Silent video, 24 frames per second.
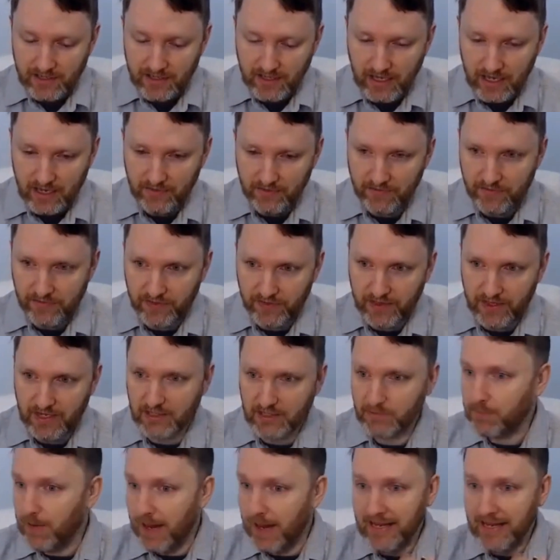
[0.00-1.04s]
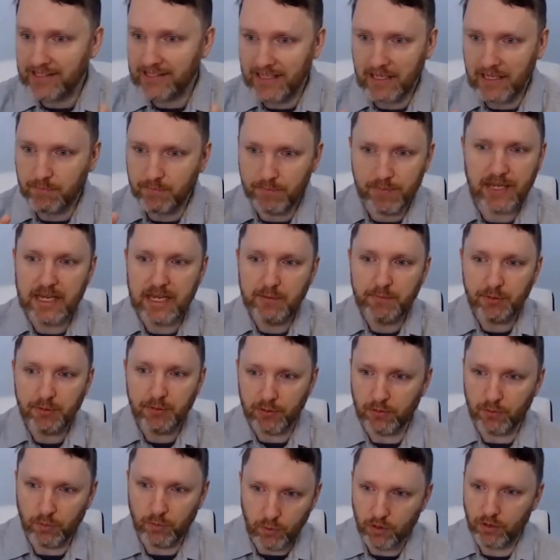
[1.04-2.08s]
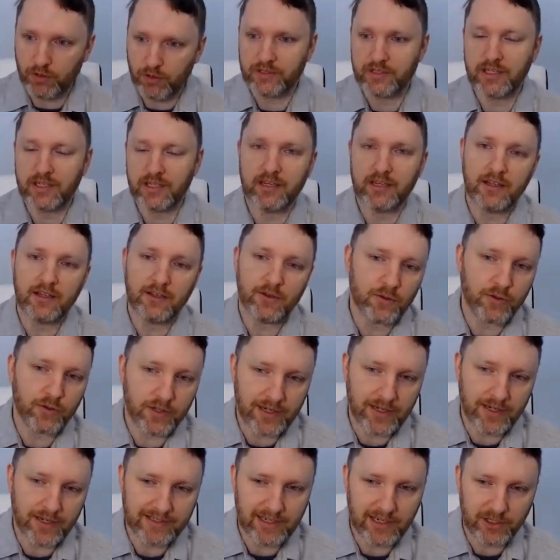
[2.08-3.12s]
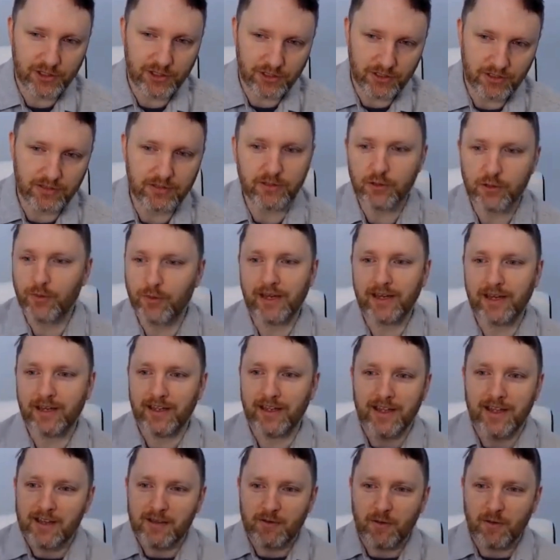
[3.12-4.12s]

if these pesky people weren't in the organization doing